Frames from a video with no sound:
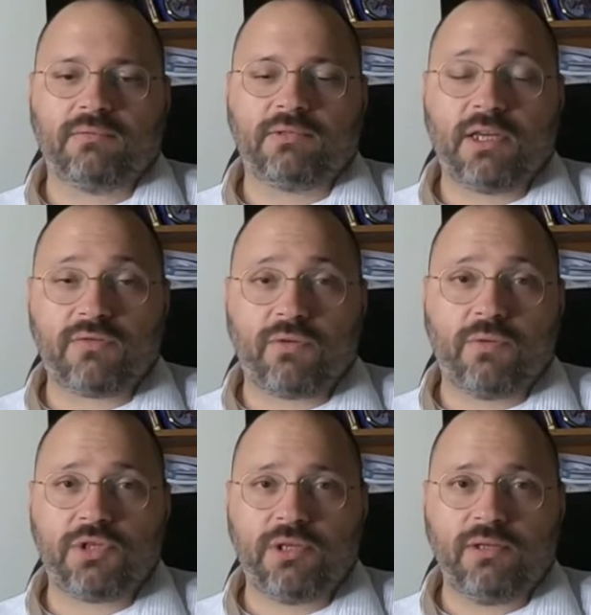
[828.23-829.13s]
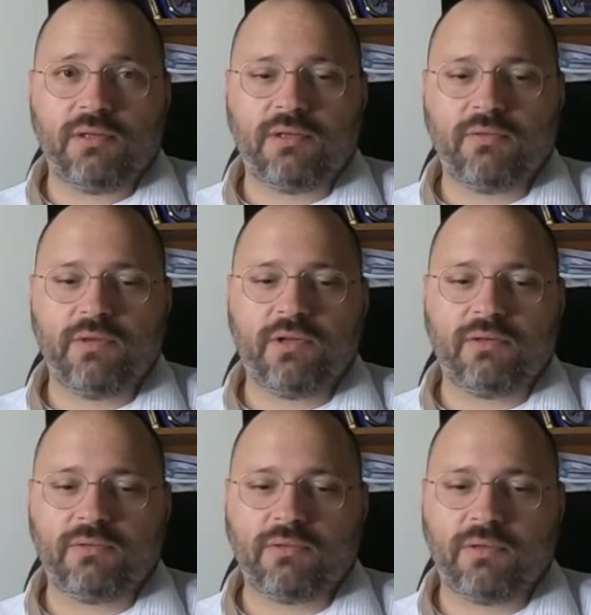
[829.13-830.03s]
Thanks for watching the video.
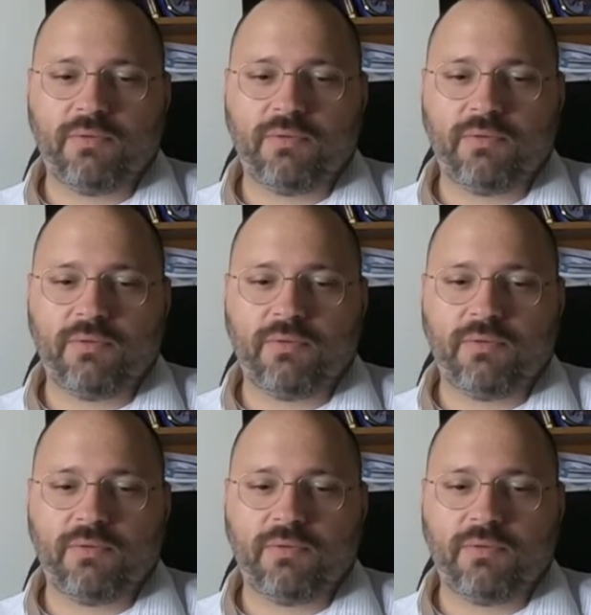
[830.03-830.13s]
I